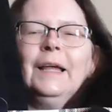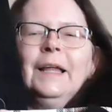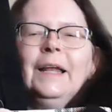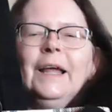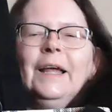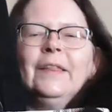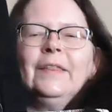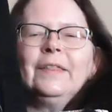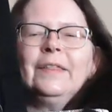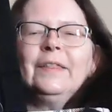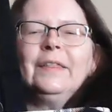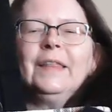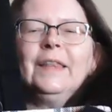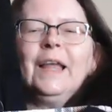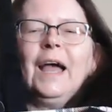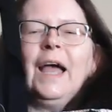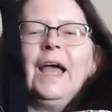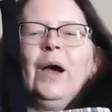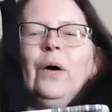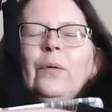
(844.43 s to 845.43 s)
And I
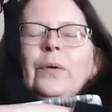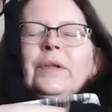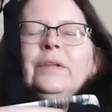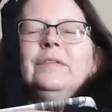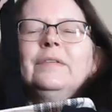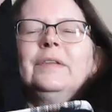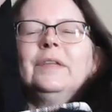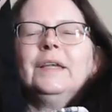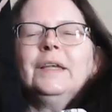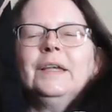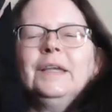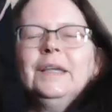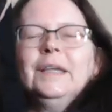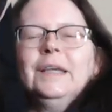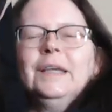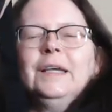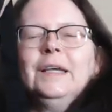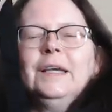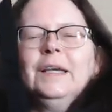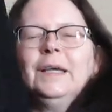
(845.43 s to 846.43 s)
I always
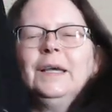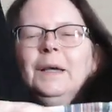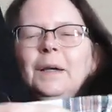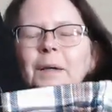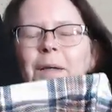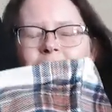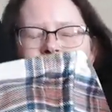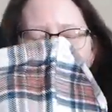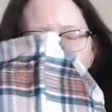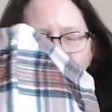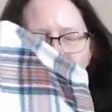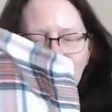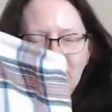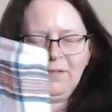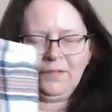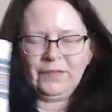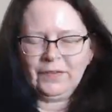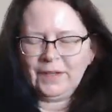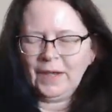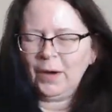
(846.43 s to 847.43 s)
give
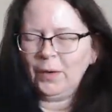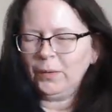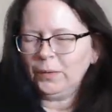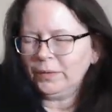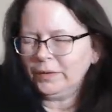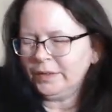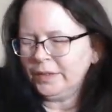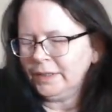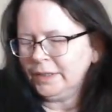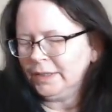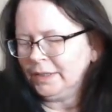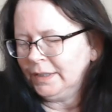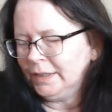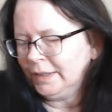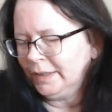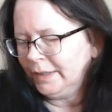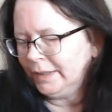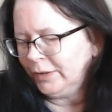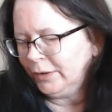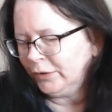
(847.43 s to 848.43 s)
gifts out
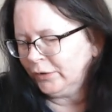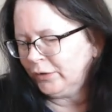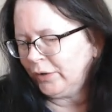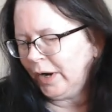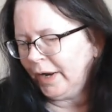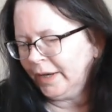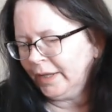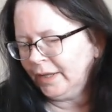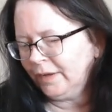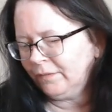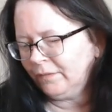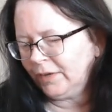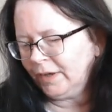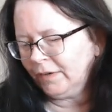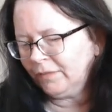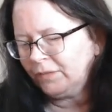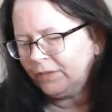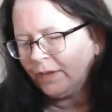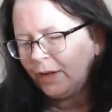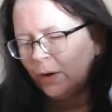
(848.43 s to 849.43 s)
or try to give
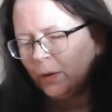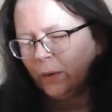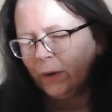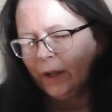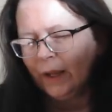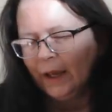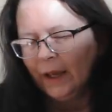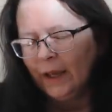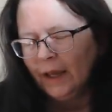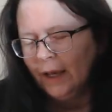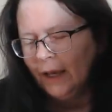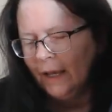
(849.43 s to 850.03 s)
gifts out